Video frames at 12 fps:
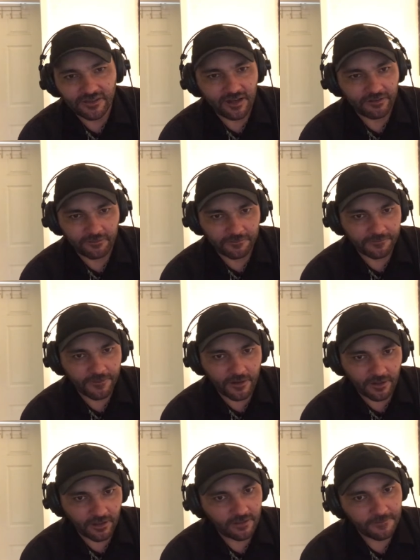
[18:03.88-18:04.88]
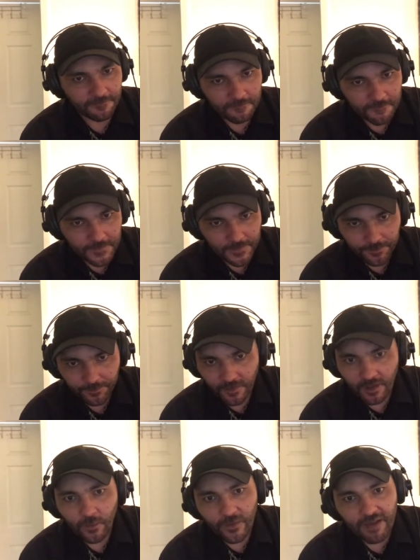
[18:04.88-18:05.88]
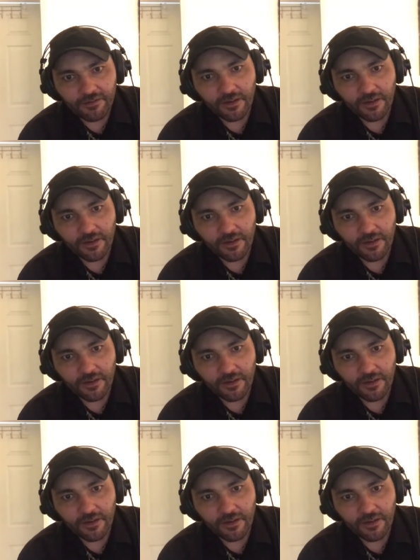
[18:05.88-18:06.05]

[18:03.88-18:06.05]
not even funny. We have